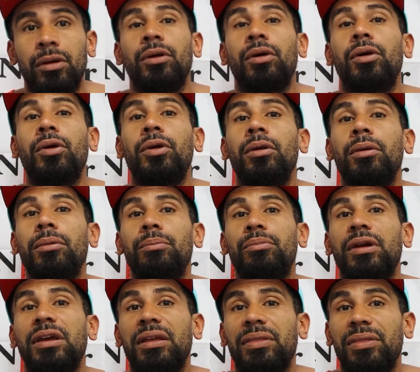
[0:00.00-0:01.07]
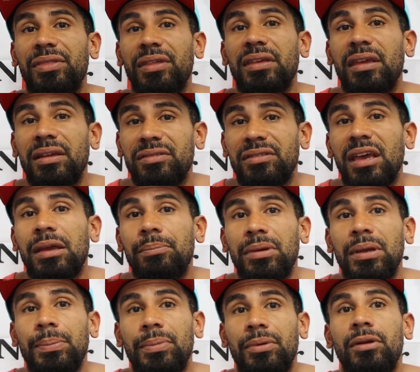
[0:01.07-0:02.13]
Whole brain thinking type
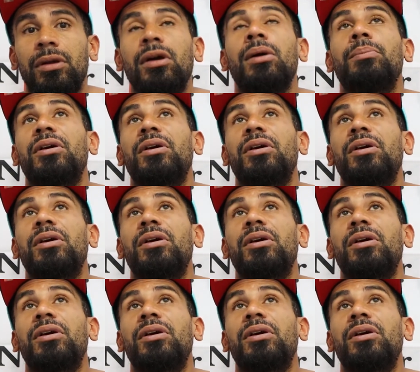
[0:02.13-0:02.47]
people.